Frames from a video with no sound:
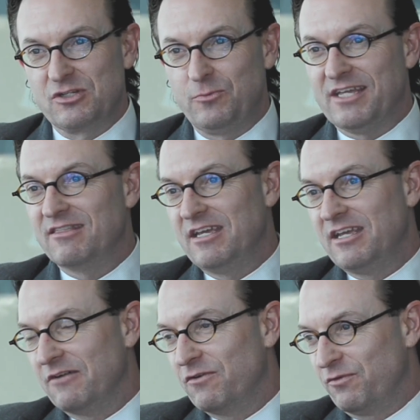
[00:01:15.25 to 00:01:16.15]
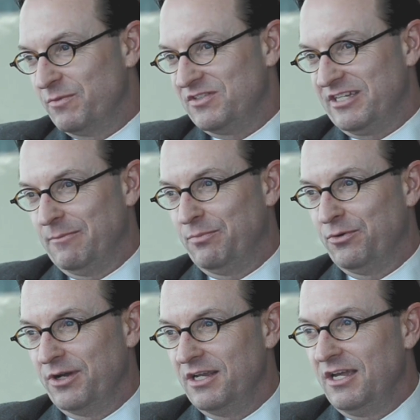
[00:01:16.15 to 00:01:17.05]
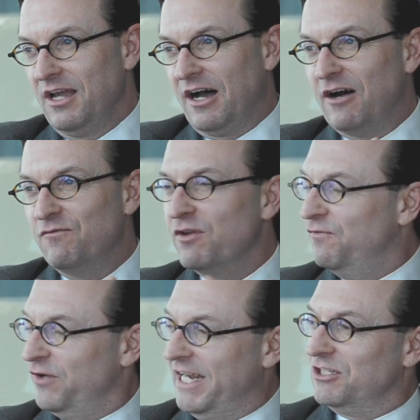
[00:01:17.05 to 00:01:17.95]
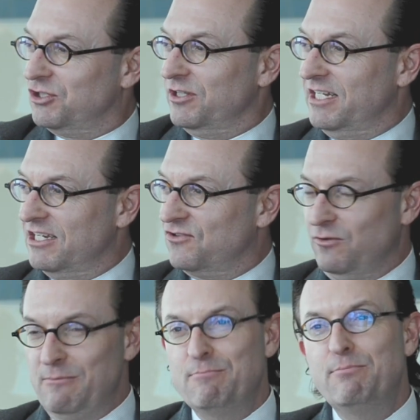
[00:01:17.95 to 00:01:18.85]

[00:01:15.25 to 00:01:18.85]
So we can think of it from the standpoint of the financial industry,